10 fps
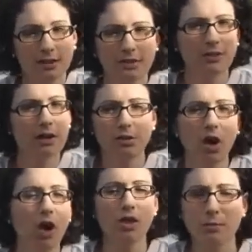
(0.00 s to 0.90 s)
They found
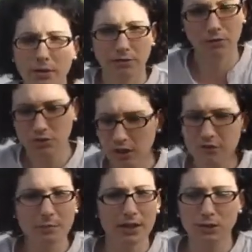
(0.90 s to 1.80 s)
all the bones.
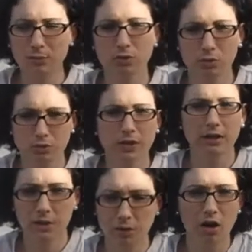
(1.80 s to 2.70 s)
Everybody's bones were found.
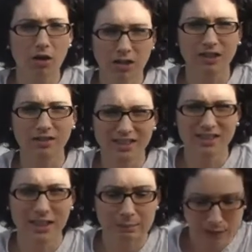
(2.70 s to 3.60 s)
They were all killed at the same